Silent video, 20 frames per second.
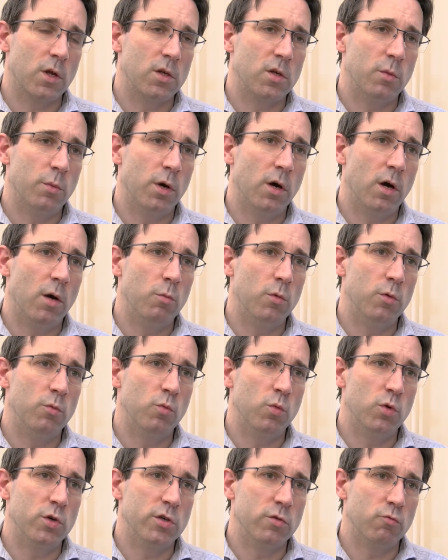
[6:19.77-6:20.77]

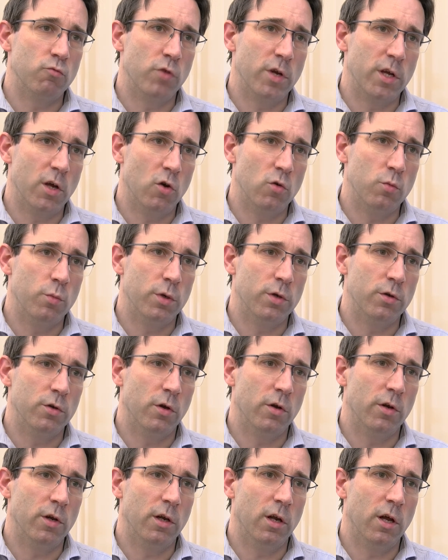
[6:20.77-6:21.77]
department was reopened
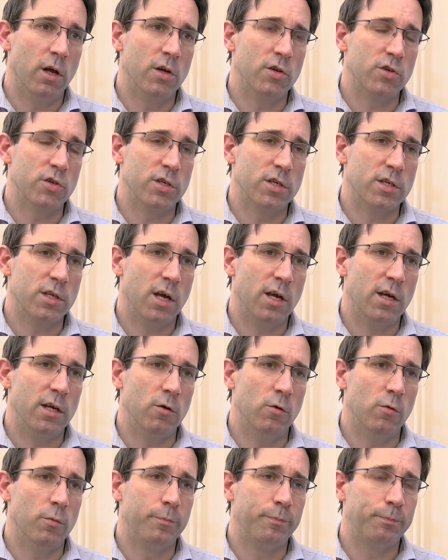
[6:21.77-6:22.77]
on a larger
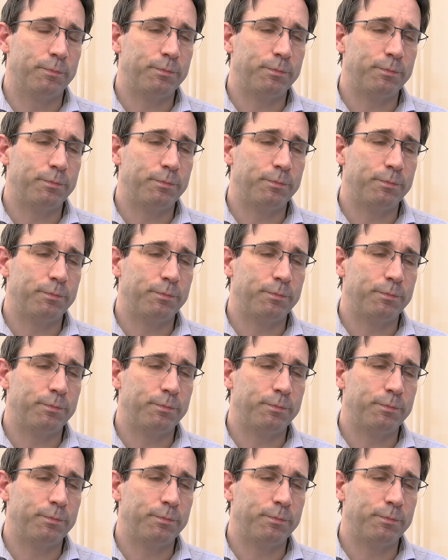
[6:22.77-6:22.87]
scale,